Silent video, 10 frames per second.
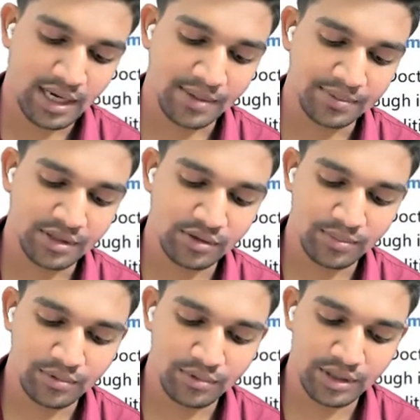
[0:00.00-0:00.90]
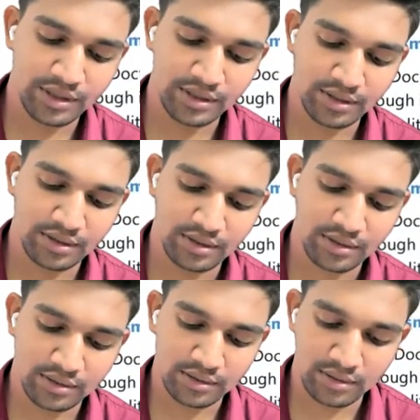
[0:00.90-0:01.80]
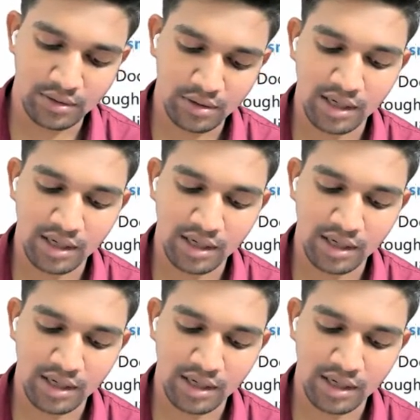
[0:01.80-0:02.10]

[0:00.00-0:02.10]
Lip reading: Absence of notice. No,